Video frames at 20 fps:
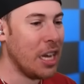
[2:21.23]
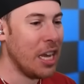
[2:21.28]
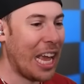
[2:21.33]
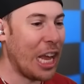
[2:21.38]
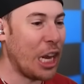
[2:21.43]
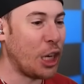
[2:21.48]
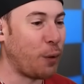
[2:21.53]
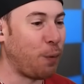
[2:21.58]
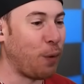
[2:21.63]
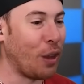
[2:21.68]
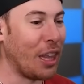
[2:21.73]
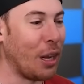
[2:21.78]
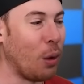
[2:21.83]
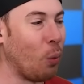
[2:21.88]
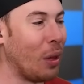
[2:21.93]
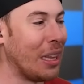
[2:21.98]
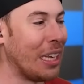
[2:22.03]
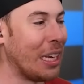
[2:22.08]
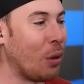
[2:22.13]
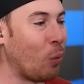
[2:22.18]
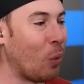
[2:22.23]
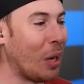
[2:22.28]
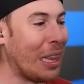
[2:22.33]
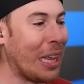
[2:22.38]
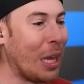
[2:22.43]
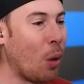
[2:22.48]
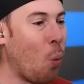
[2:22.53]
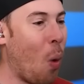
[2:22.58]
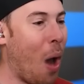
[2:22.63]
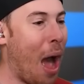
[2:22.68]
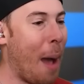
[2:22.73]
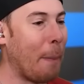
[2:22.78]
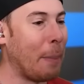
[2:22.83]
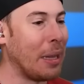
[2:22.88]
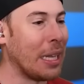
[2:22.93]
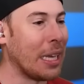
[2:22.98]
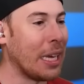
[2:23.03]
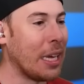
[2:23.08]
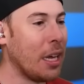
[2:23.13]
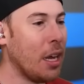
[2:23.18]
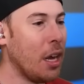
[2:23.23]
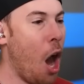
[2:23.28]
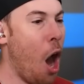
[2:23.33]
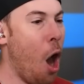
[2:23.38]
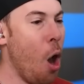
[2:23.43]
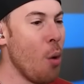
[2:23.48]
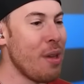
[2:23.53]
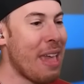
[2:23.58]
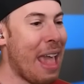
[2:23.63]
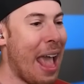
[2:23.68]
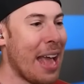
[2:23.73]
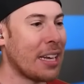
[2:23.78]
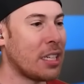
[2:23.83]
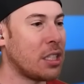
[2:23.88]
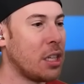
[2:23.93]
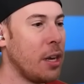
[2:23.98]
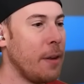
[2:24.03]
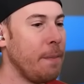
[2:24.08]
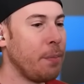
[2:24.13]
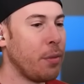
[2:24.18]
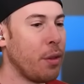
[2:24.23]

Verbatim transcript: He's feeling really, really wobbly. Oh, yes.